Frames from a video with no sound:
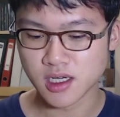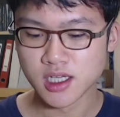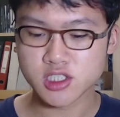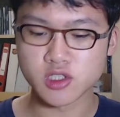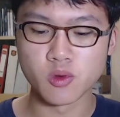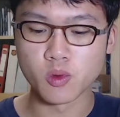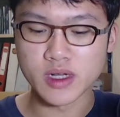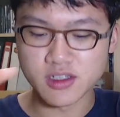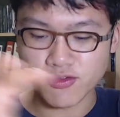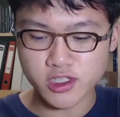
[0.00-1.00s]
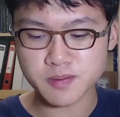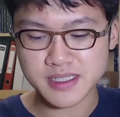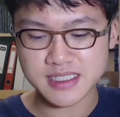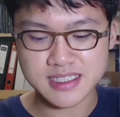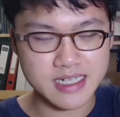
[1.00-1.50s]
So in the first place,
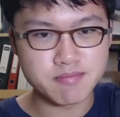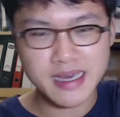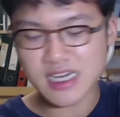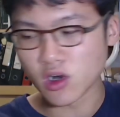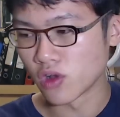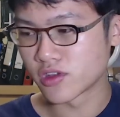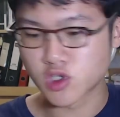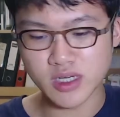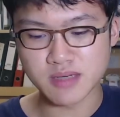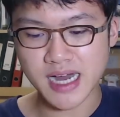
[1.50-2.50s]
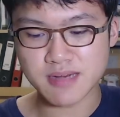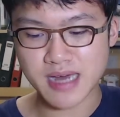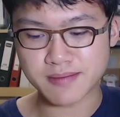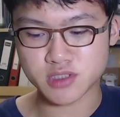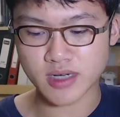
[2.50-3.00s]
I said make all the green mind
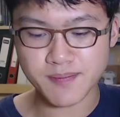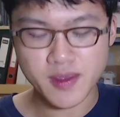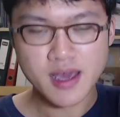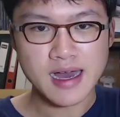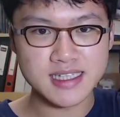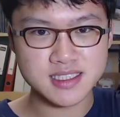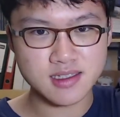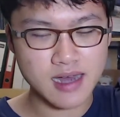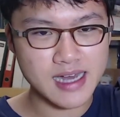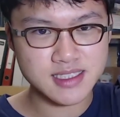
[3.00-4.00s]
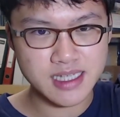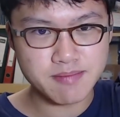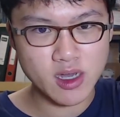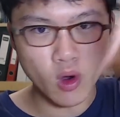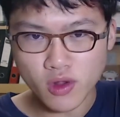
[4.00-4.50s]
maps, right? I said
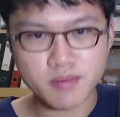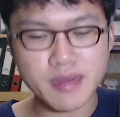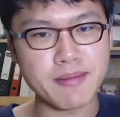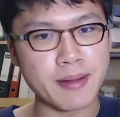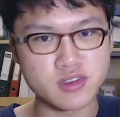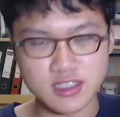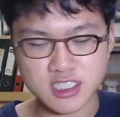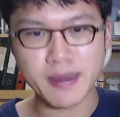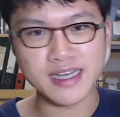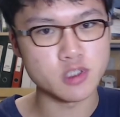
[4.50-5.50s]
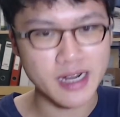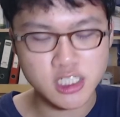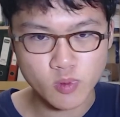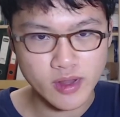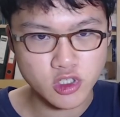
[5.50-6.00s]
make all the mind maps of the specs, no matter
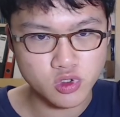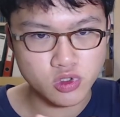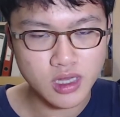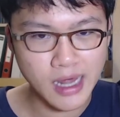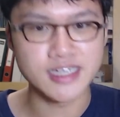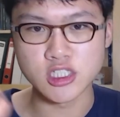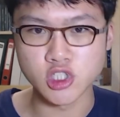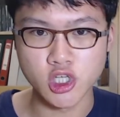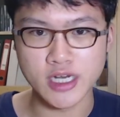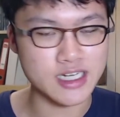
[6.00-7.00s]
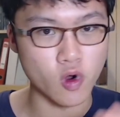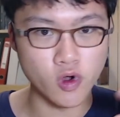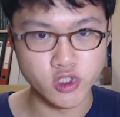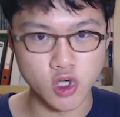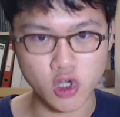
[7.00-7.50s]
whether you like it, you're good at it, or you're
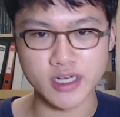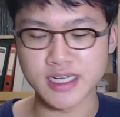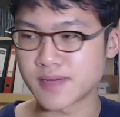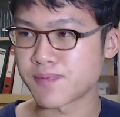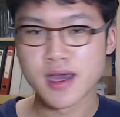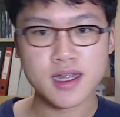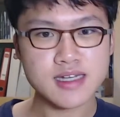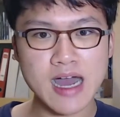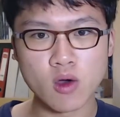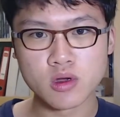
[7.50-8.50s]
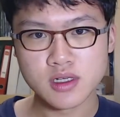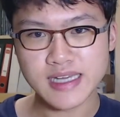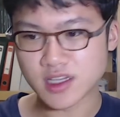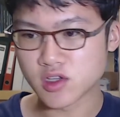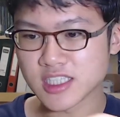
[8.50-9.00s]
not good at it. Now,
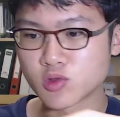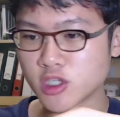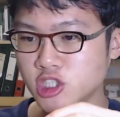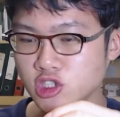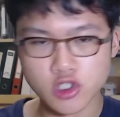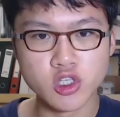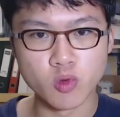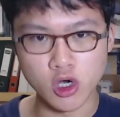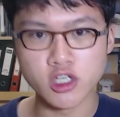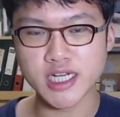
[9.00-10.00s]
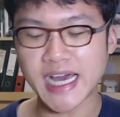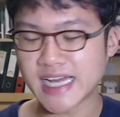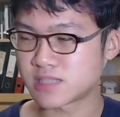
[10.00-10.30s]
get things which you knew you weren't good at